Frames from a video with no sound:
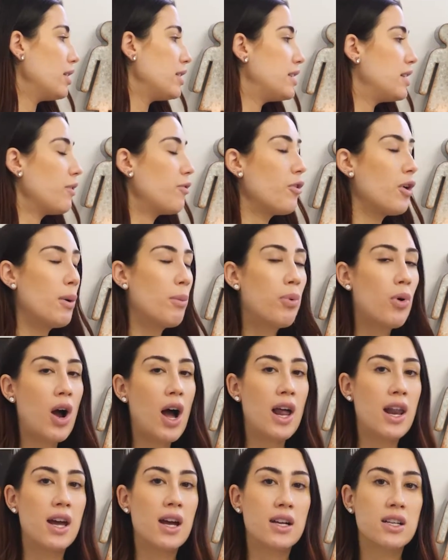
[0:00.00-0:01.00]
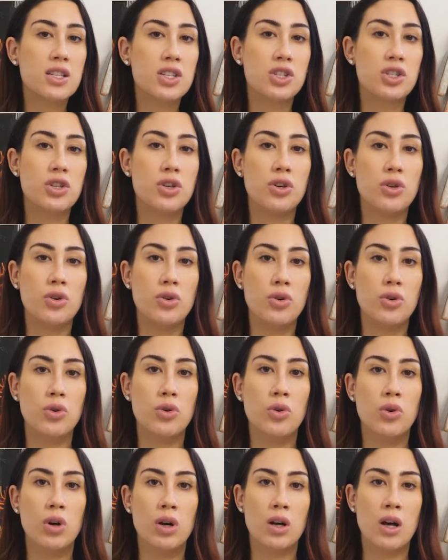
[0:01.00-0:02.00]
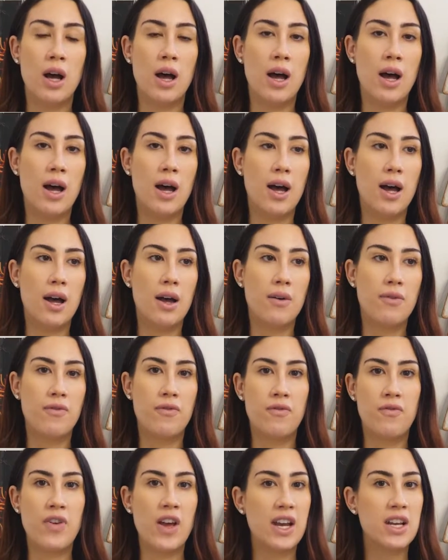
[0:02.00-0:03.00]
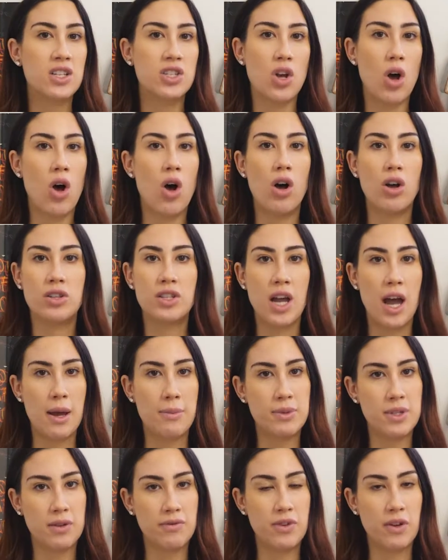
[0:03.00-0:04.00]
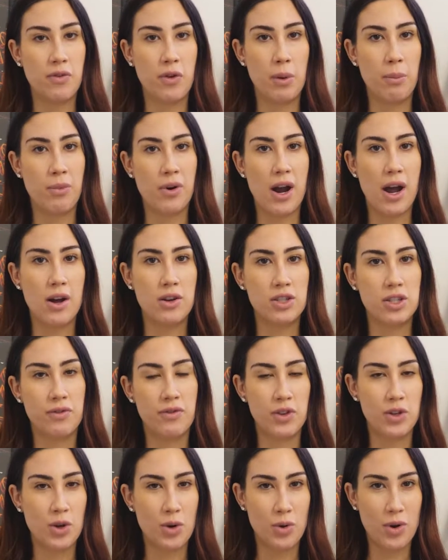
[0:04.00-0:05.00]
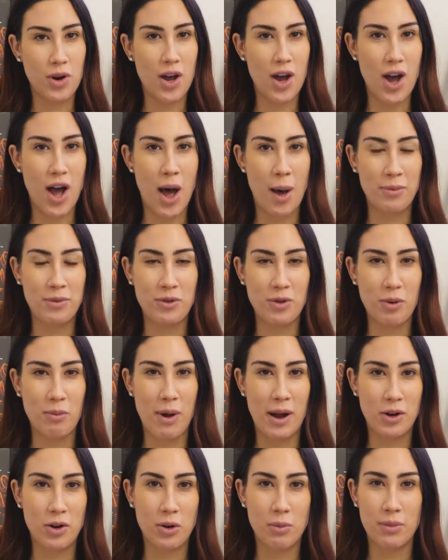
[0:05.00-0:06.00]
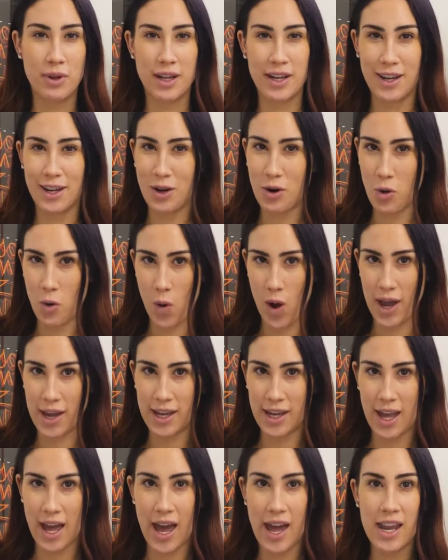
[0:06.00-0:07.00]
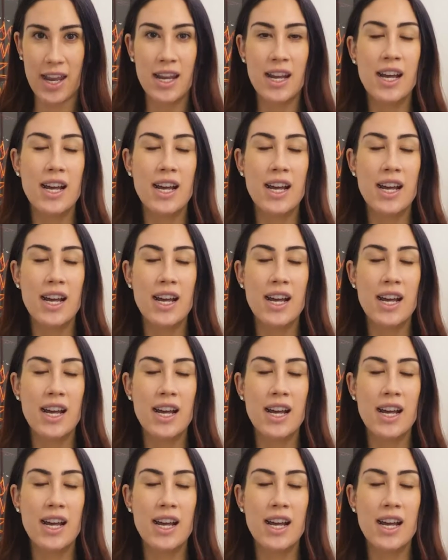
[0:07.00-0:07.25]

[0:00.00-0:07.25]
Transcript: different products to fix all types of different brows if you don't want to opt for microblading quite yet.